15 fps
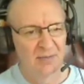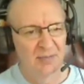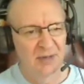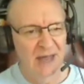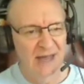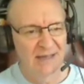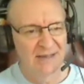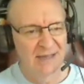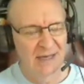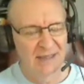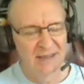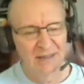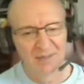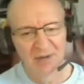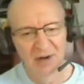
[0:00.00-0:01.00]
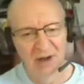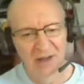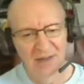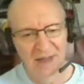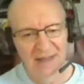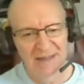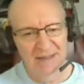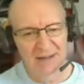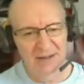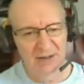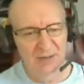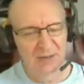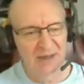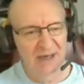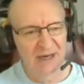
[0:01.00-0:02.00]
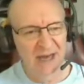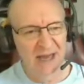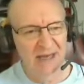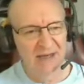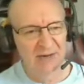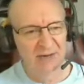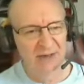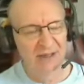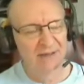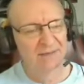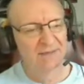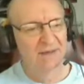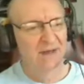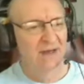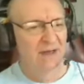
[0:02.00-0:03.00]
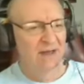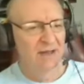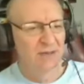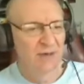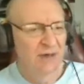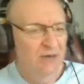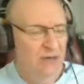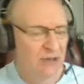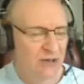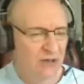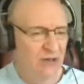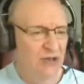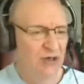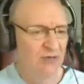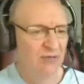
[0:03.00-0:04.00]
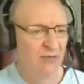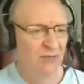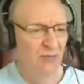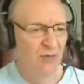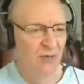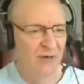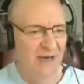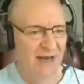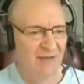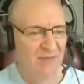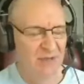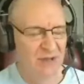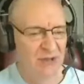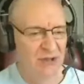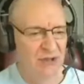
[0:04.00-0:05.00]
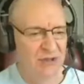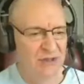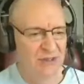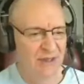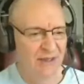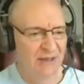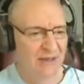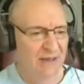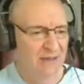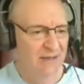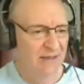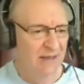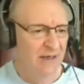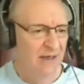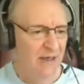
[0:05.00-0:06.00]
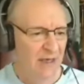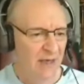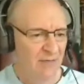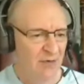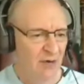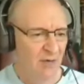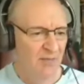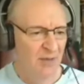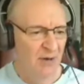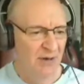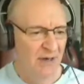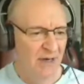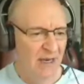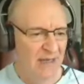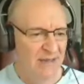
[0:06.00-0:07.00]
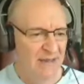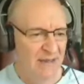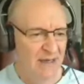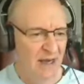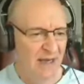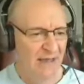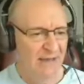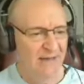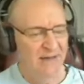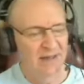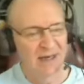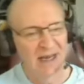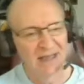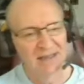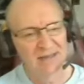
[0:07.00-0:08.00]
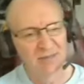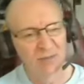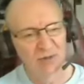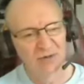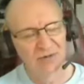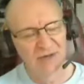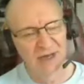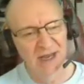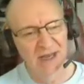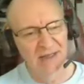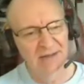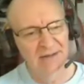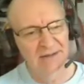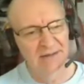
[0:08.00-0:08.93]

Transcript: Black takes the pawn. That's a little bit inaccurate. So here's a good general rule when you have positions like this. If your opponent has a knight that hasn't moved yet,